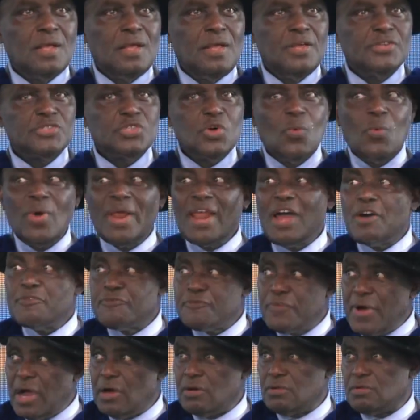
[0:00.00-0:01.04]
So what I
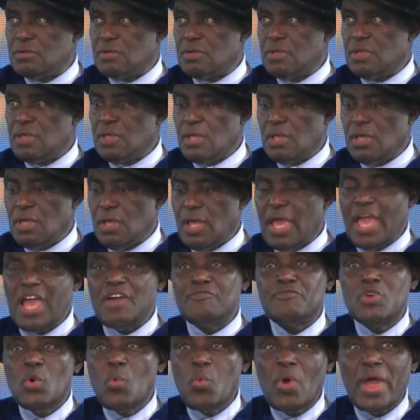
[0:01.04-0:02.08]
found,
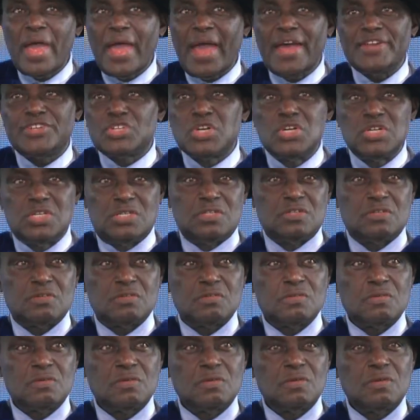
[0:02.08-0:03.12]
everywhere I turned,
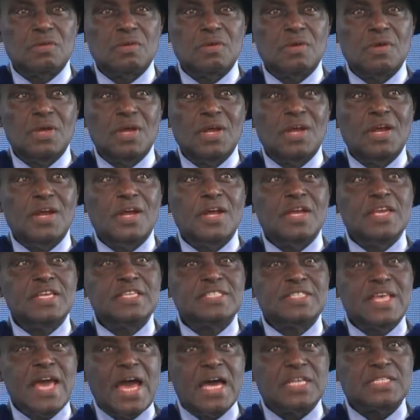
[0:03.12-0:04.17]
is
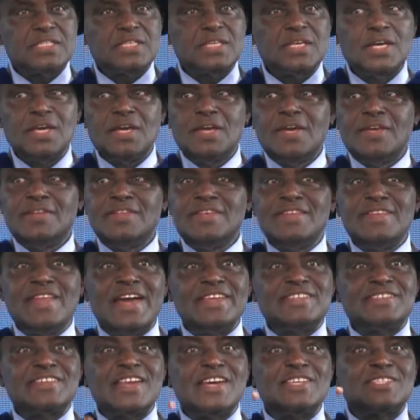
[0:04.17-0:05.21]
that the
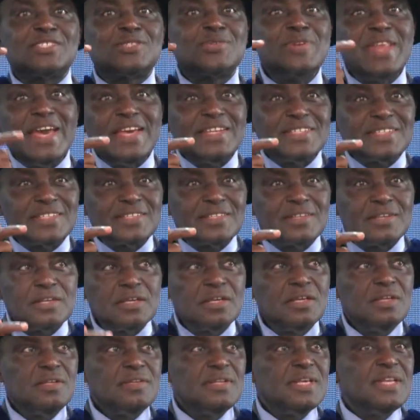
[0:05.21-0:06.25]
Nigerian student,
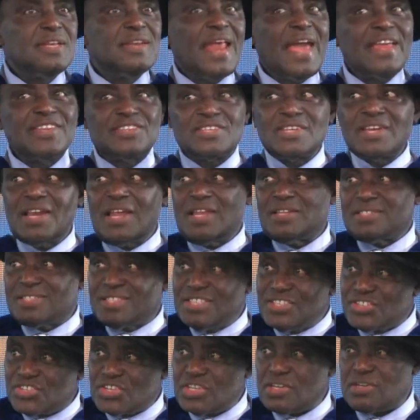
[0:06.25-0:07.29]
the Nigerian
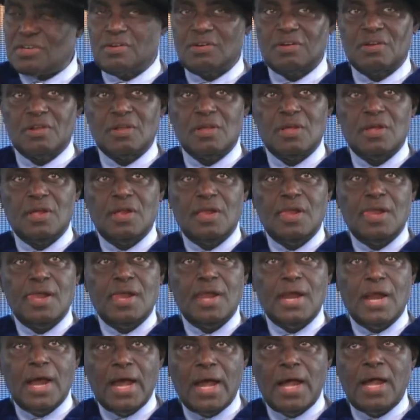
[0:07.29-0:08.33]
teacher,
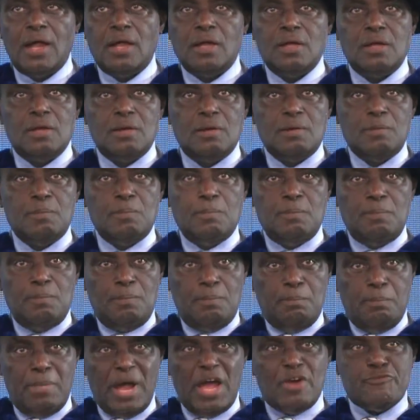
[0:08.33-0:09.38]

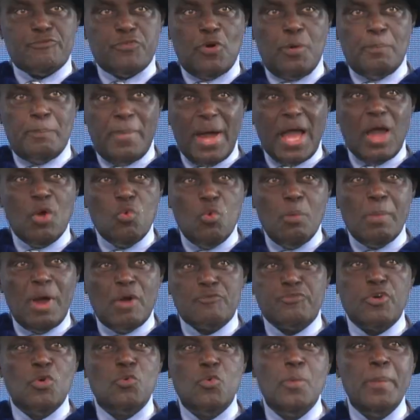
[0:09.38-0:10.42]
man for man, woman
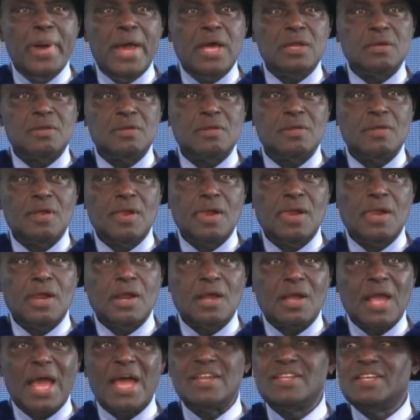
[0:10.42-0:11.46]
for woman,
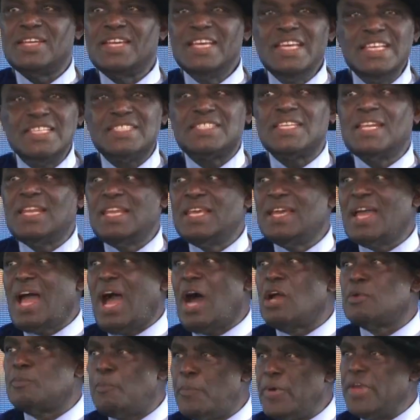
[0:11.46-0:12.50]
can easily
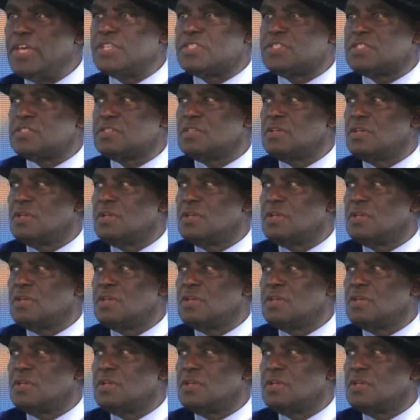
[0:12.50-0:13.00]
outpace